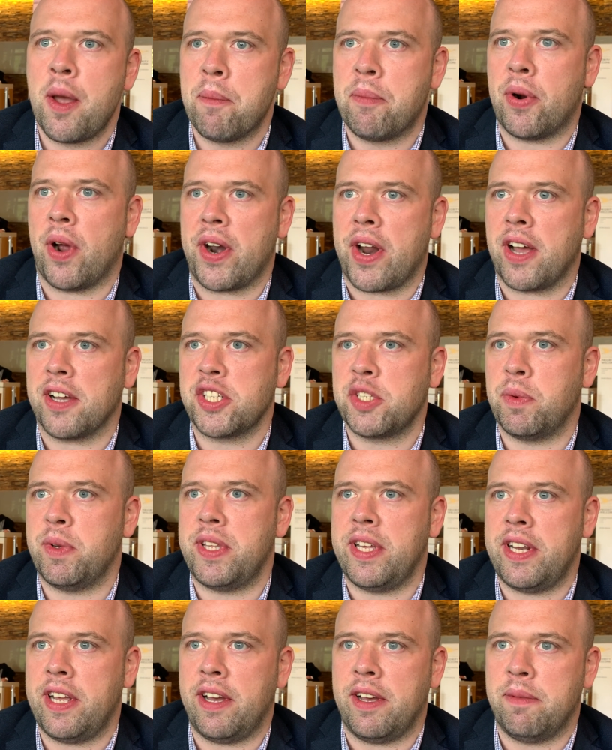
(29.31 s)
products
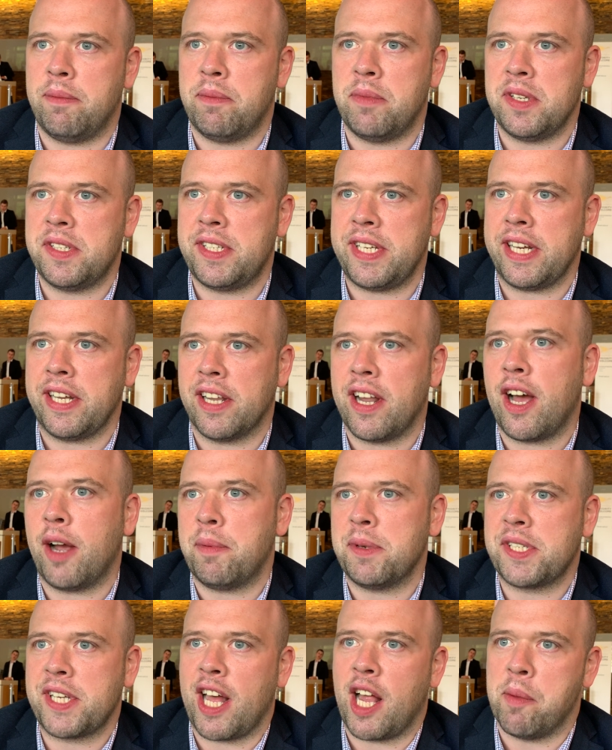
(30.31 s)
within a single
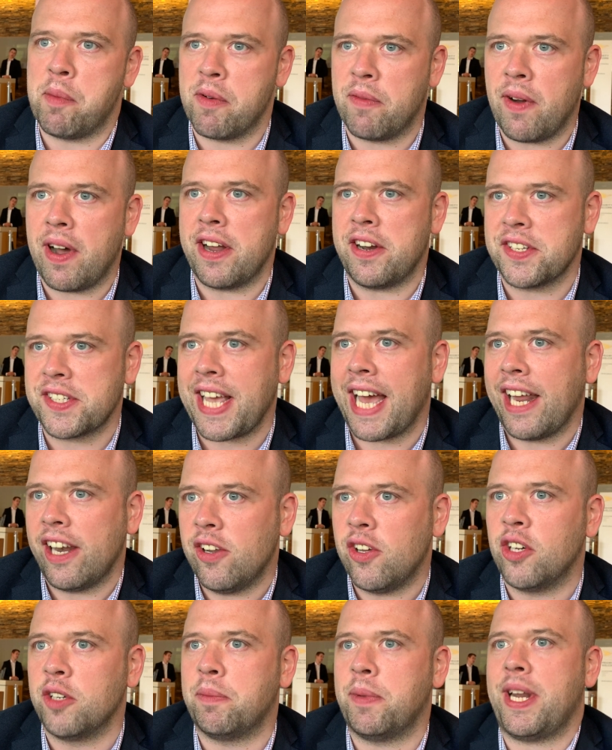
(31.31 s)
hyperscale provider's
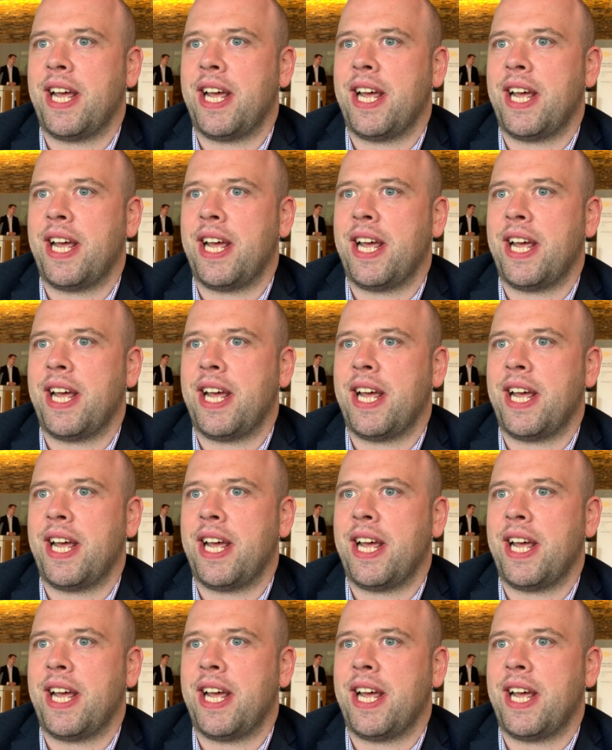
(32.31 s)
catalog,